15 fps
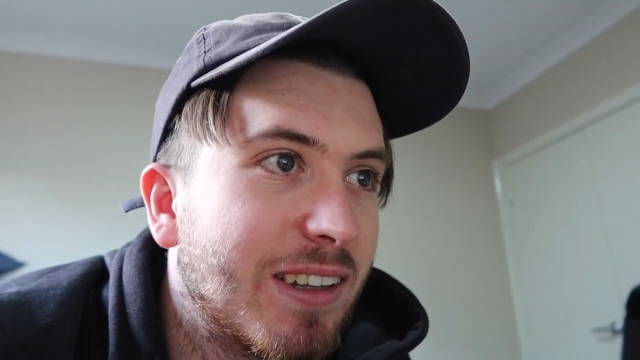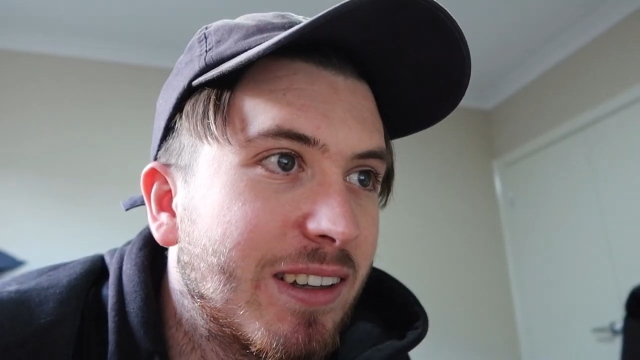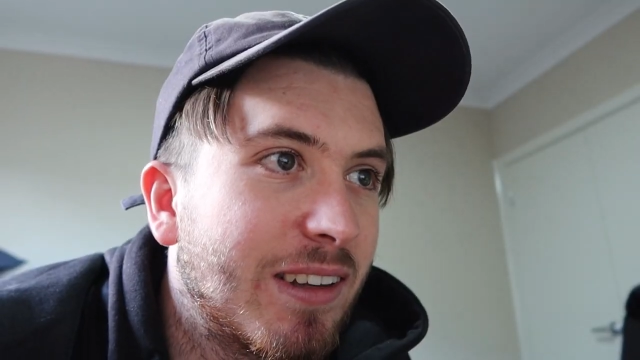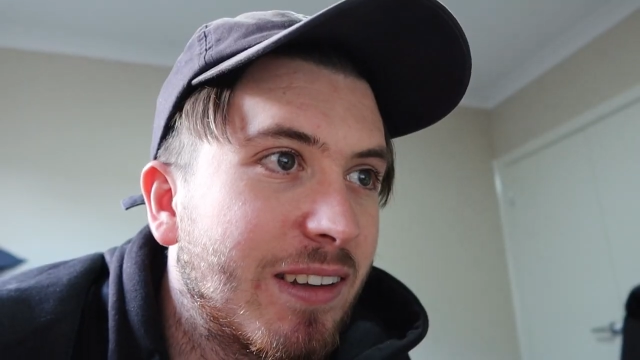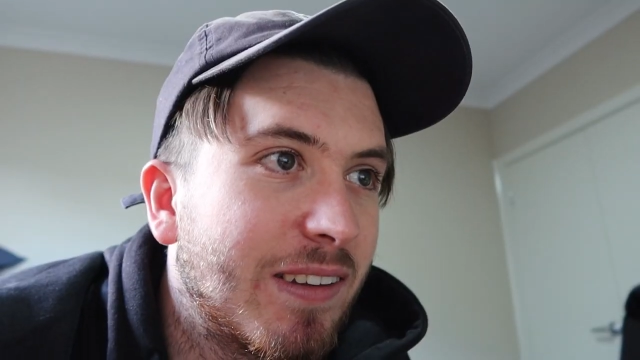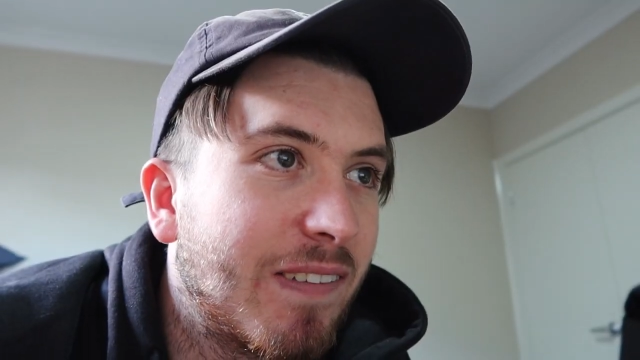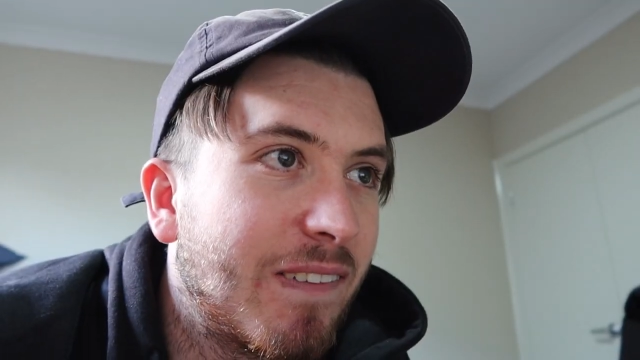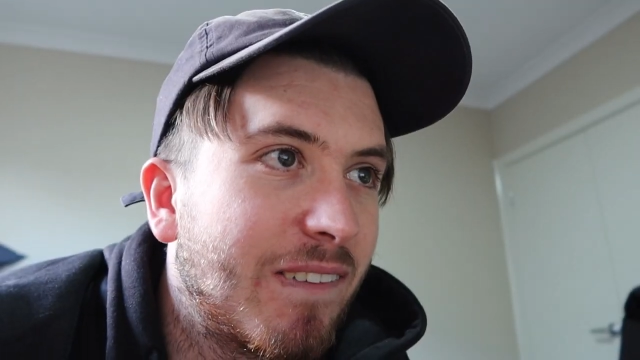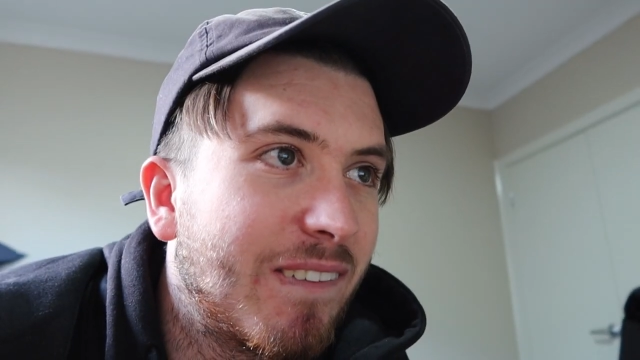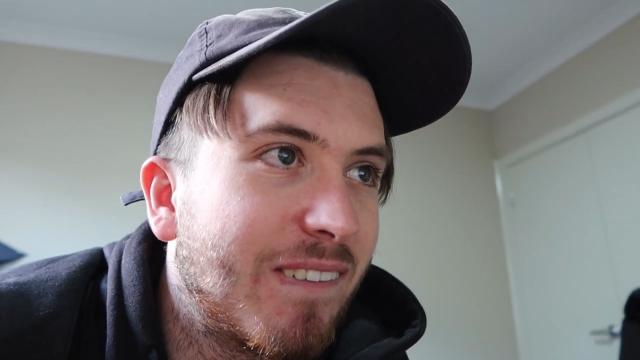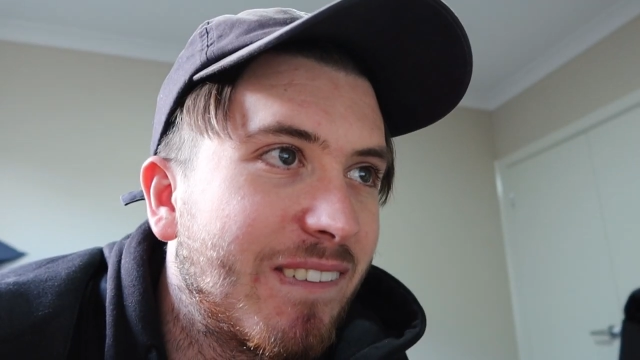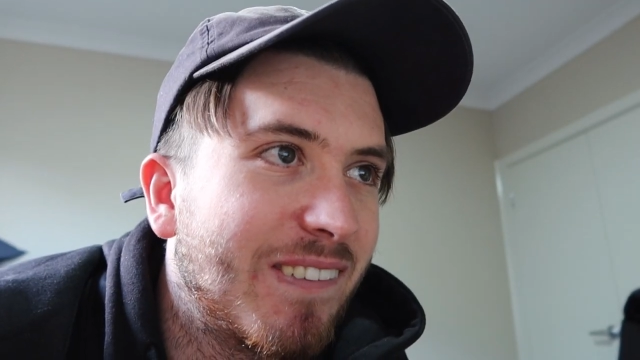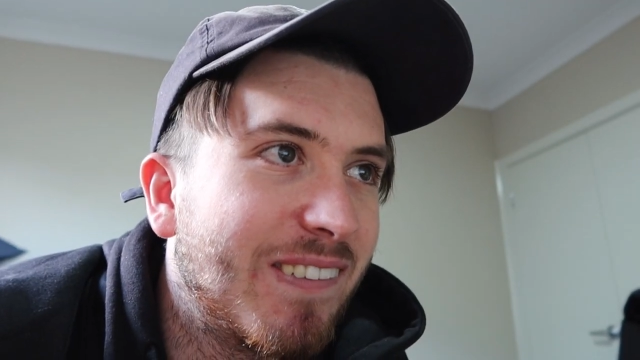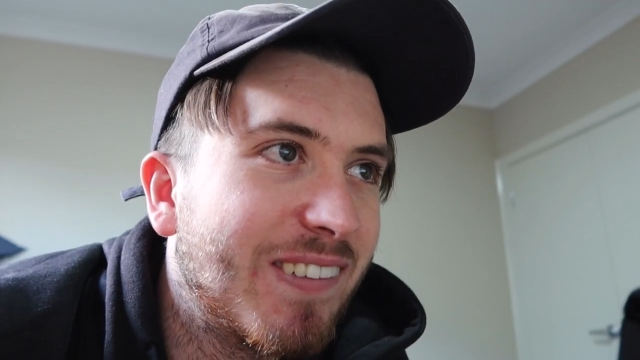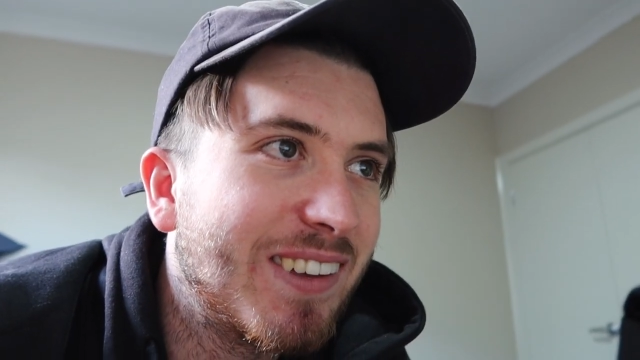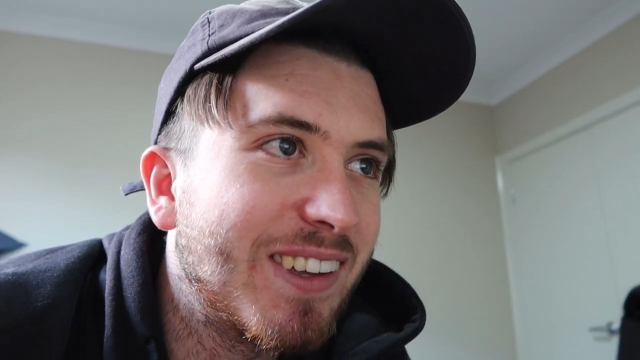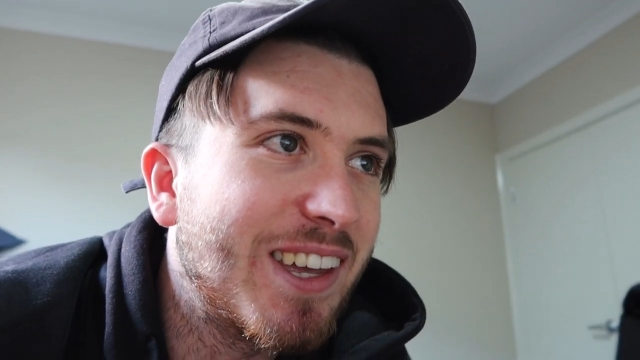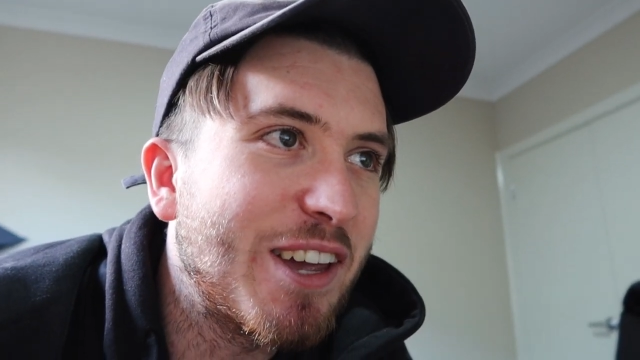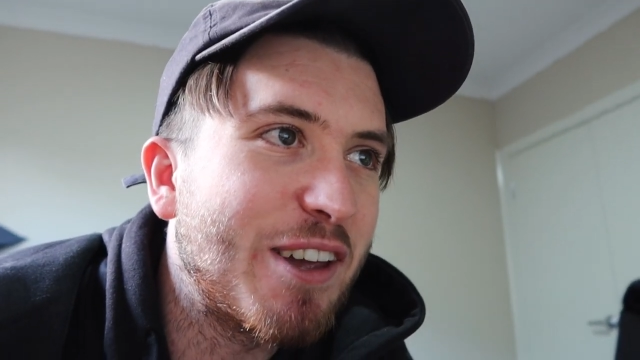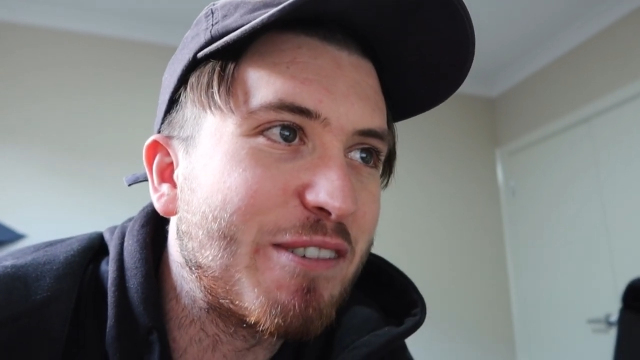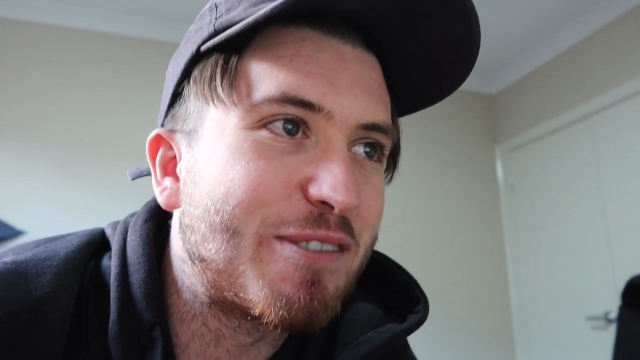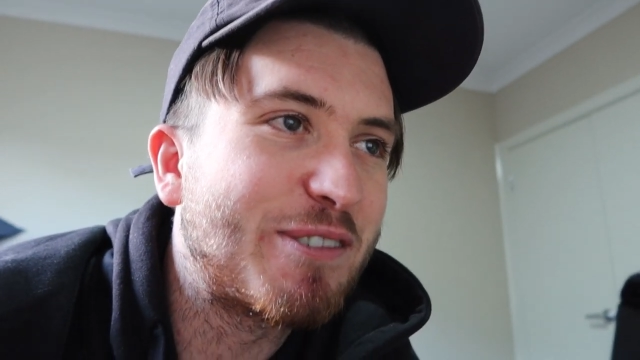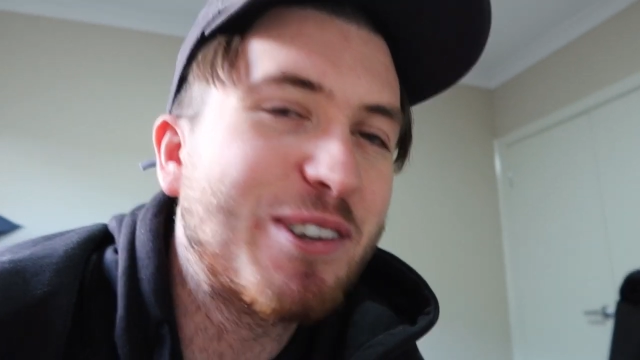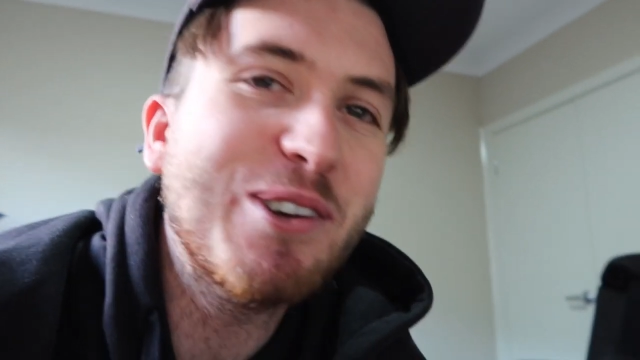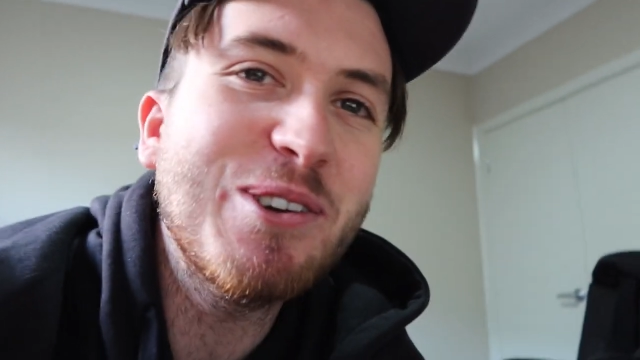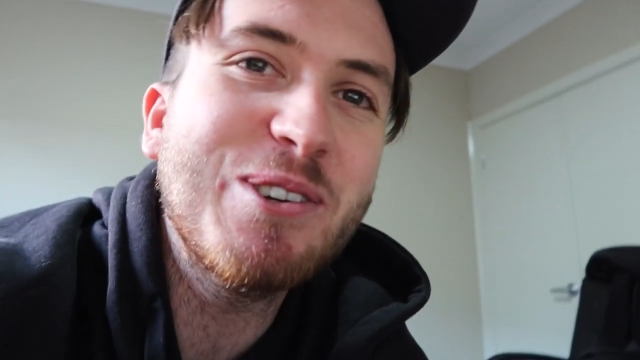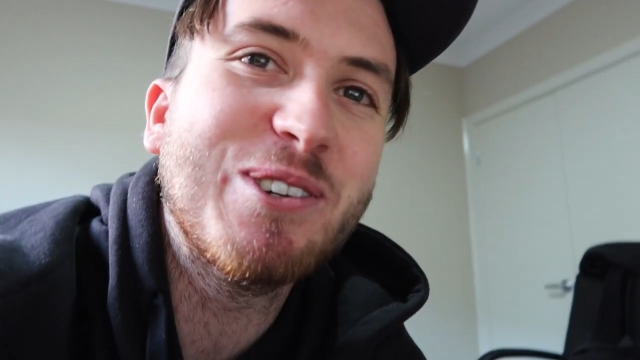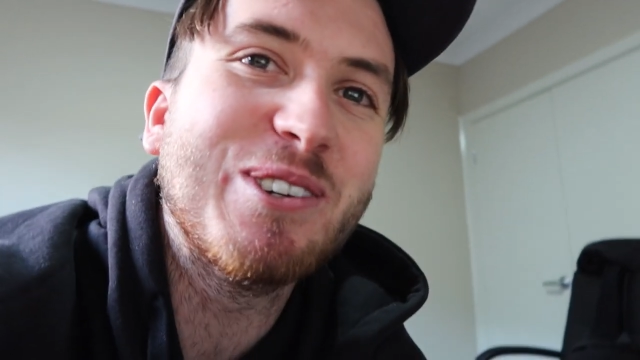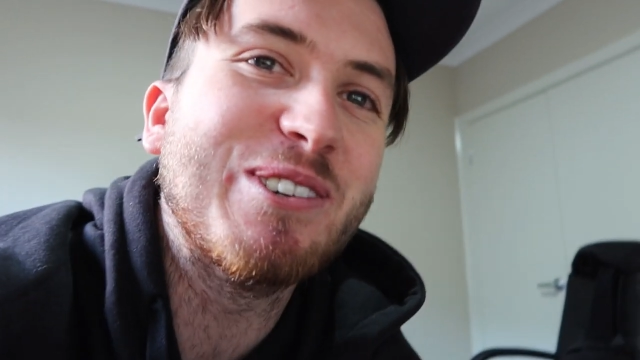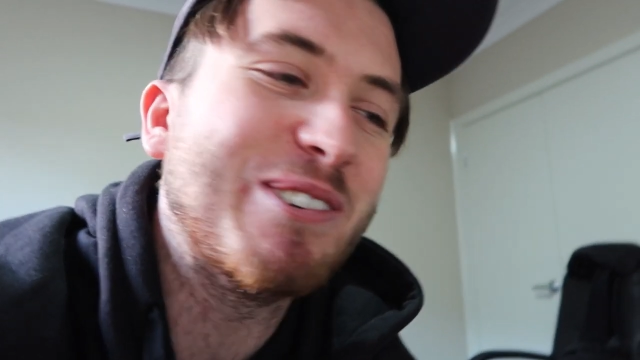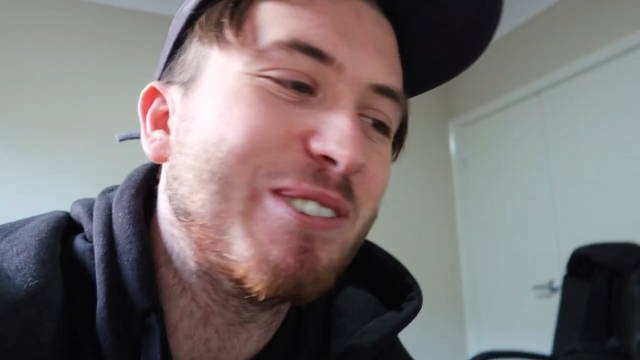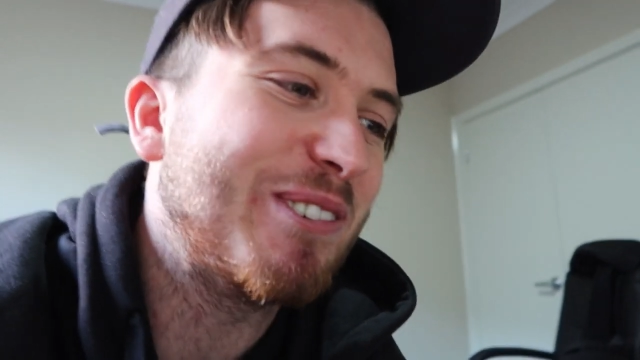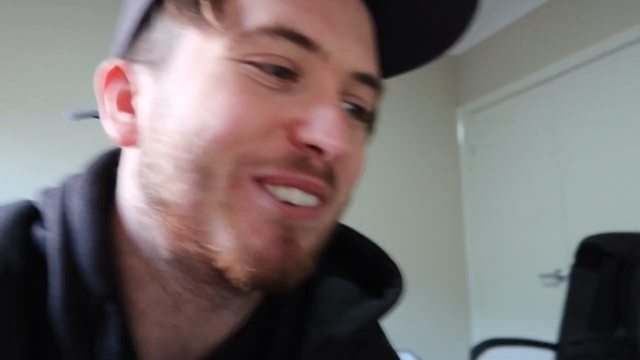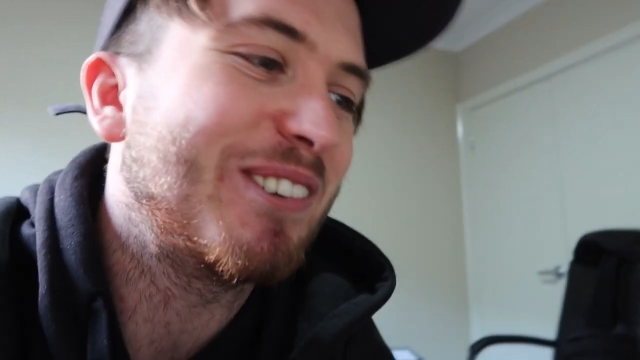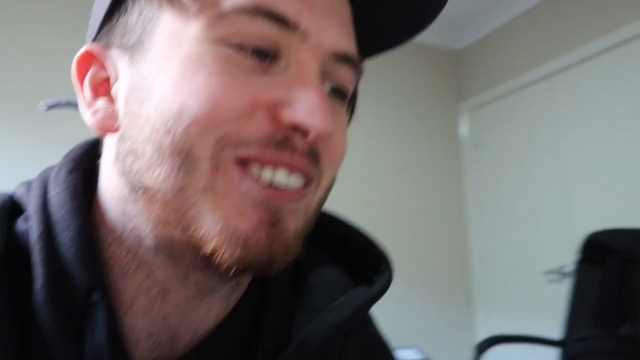I saw that. Yeah, phew.